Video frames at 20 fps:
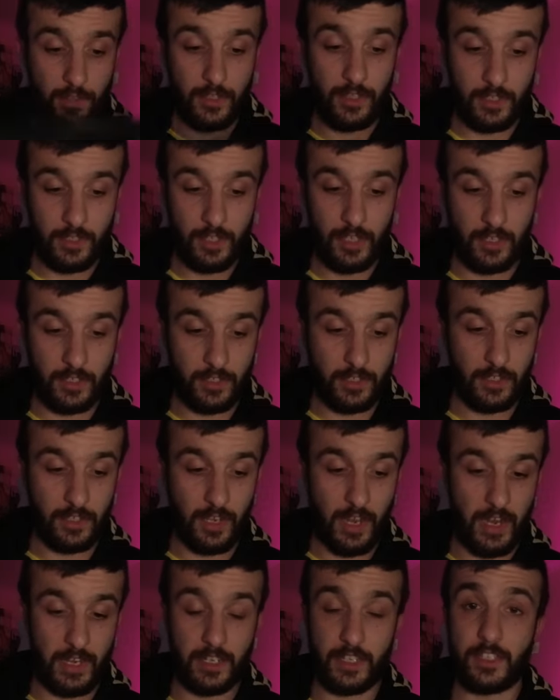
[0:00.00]
this
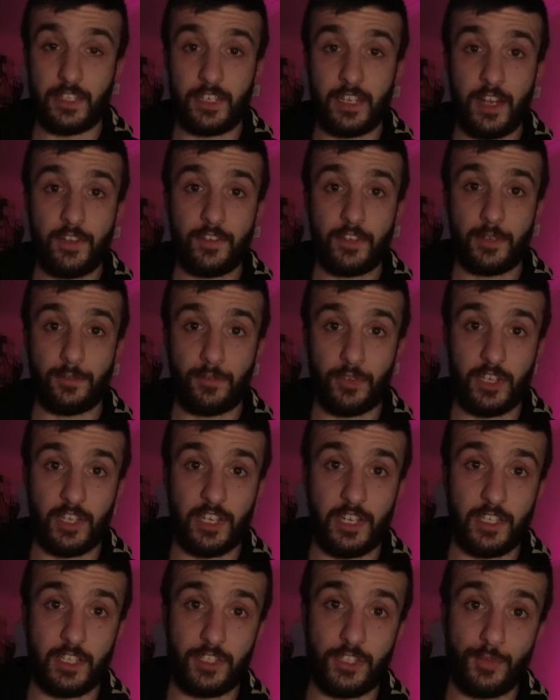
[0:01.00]
does act as a cover to
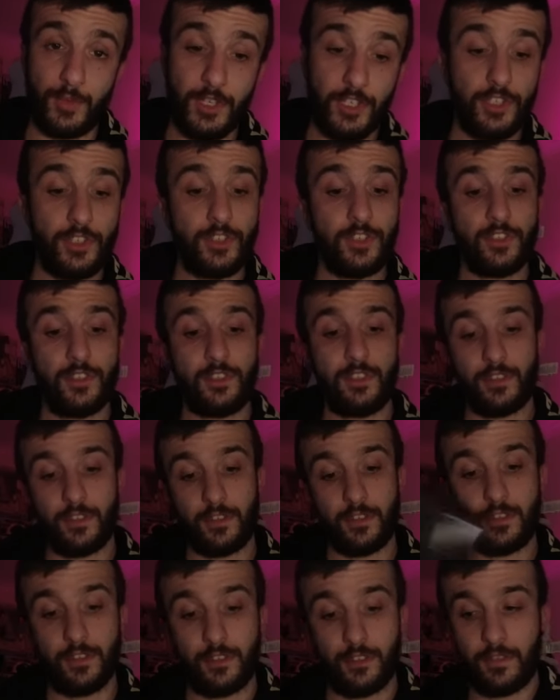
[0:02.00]
protect the switches,
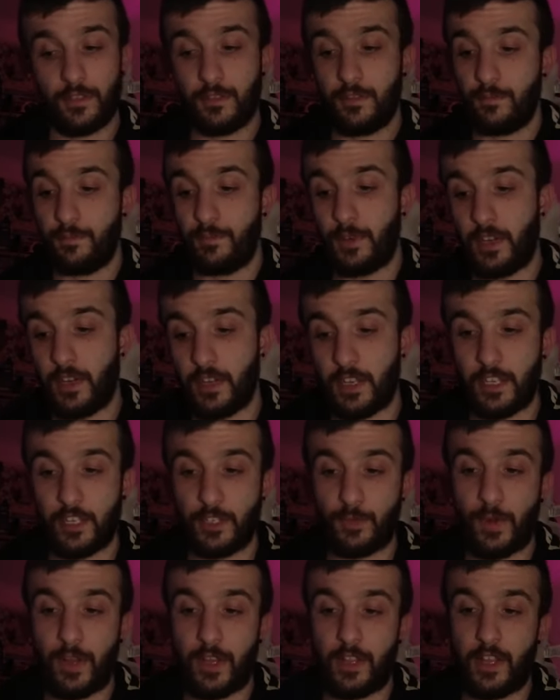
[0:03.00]
but
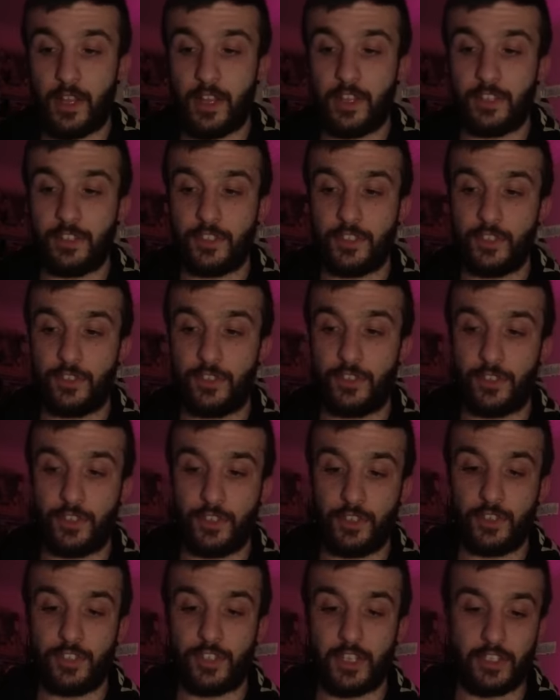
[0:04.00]
as well as you
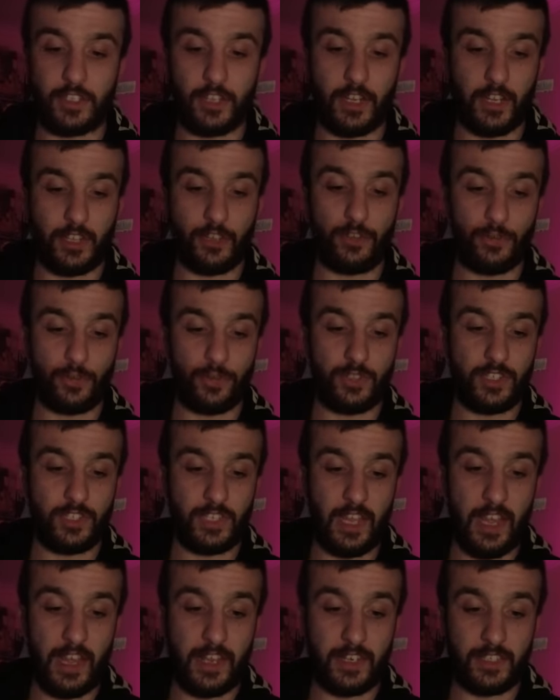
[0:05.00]
can use it as like a little
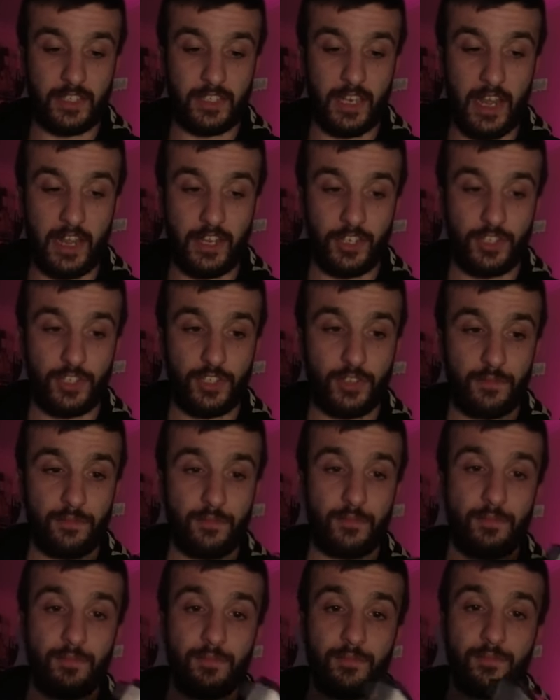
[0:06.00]
stand slash
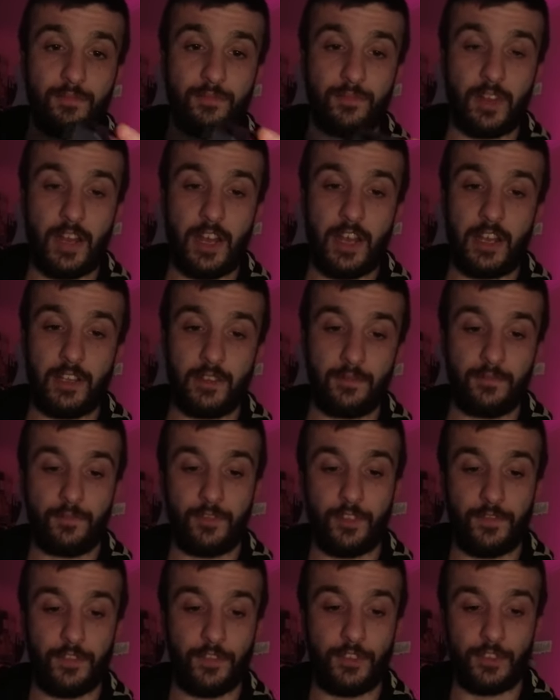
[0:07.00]

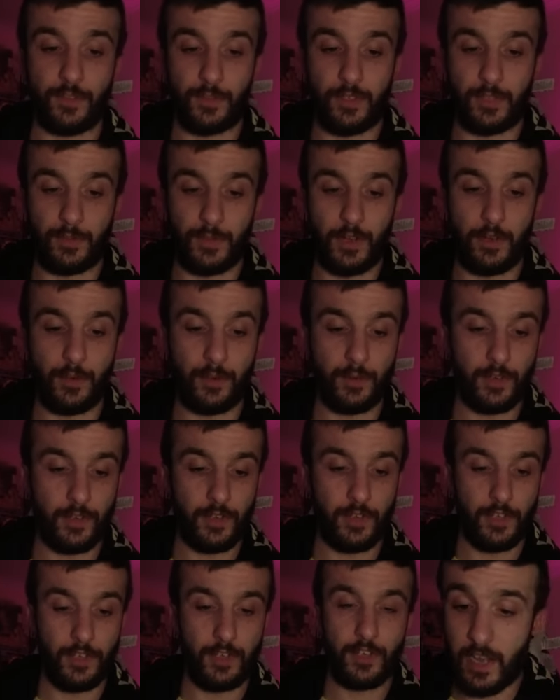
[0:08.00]
diffuser as well.
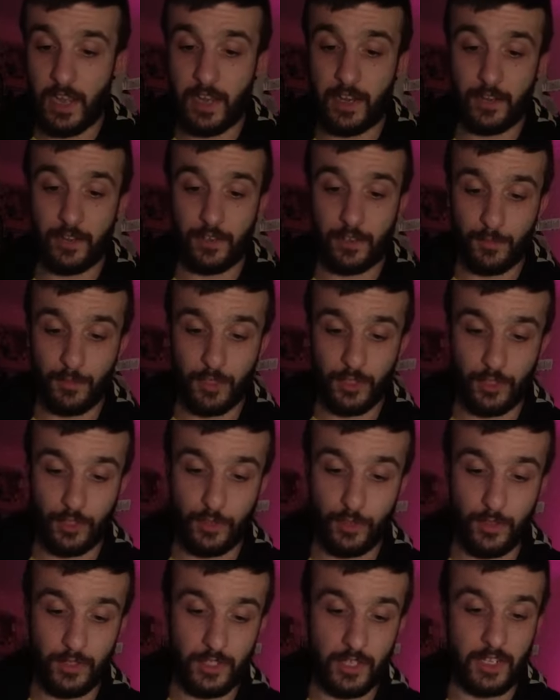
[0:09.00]
And what's
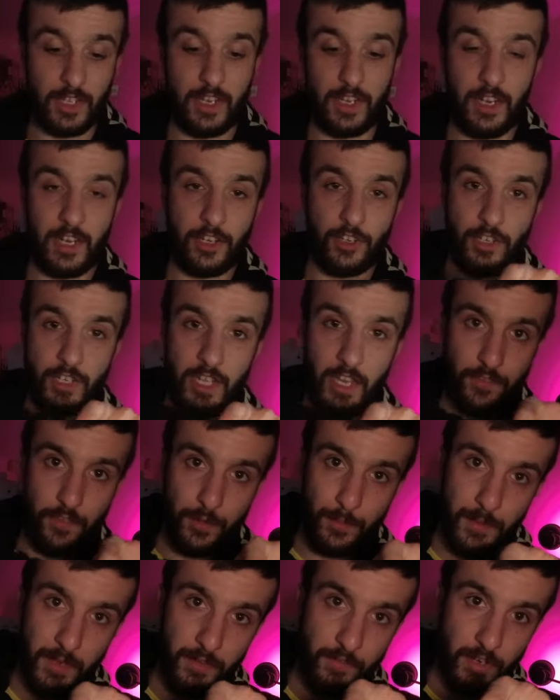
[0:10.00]
cool is that they actually gave
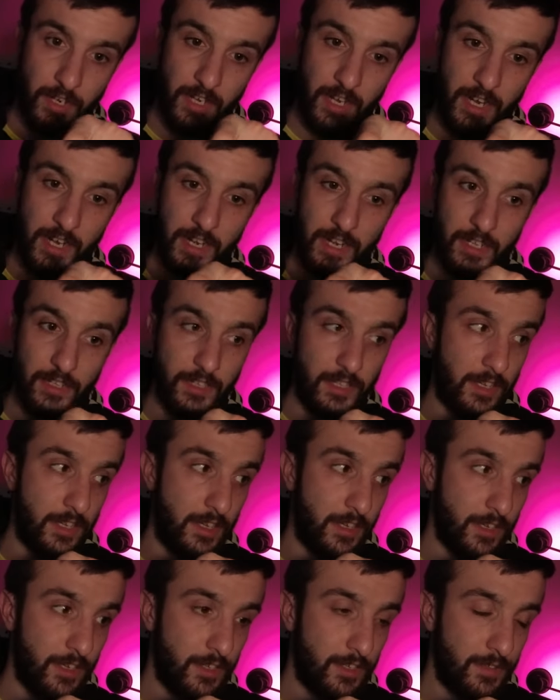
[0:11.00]
you a bit of a cutout there.